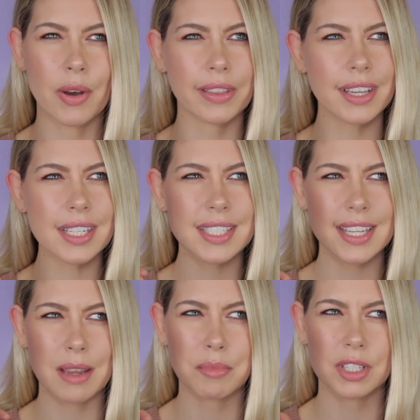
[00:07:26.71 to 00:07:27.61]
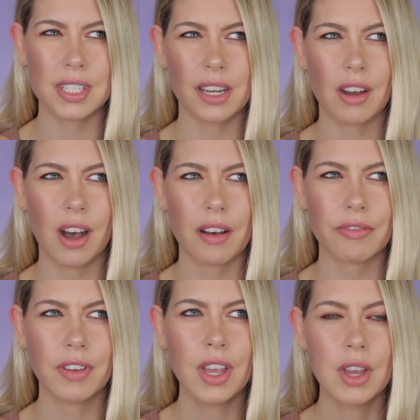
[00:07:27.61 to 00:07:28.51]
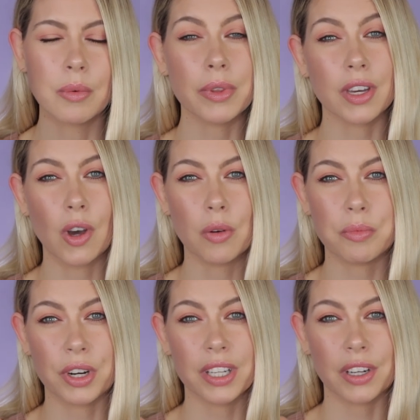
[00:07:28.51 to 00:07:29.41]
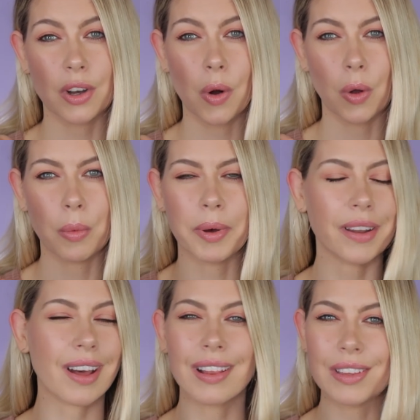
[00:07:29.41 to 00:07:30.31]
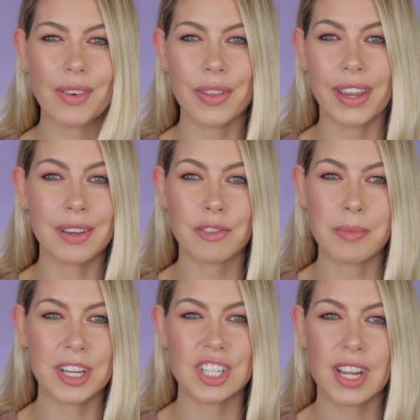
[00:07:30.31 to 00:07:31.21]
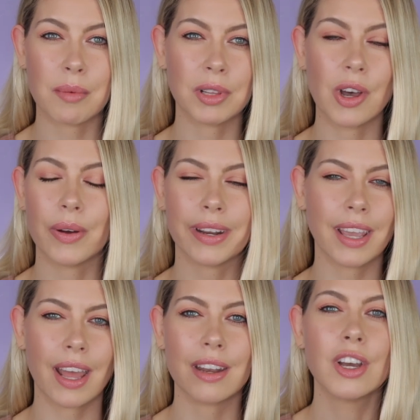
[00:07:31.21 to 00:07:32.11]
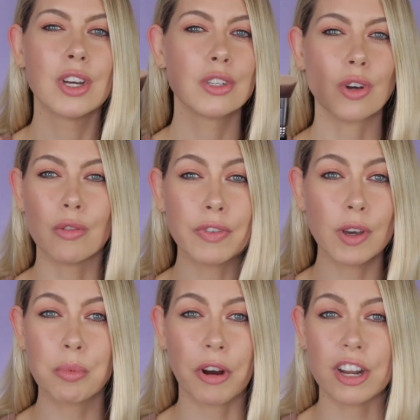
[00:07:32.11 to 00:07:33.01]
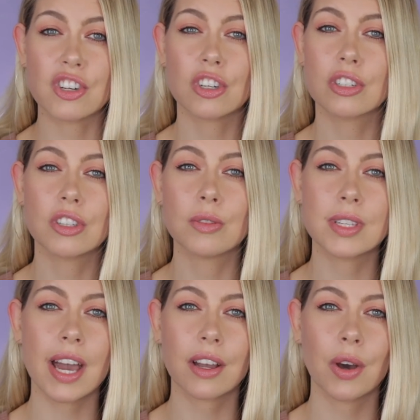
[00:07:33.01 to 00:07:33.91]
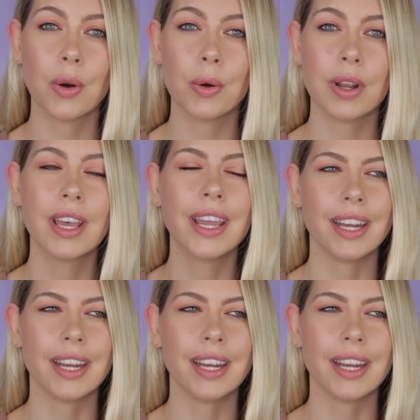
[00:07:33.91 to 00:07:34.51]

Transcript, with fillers: I think it's ten percent off with the code BrittanyNichole, but I'll leave all that information down below. And again, don't feel pressured to use that code.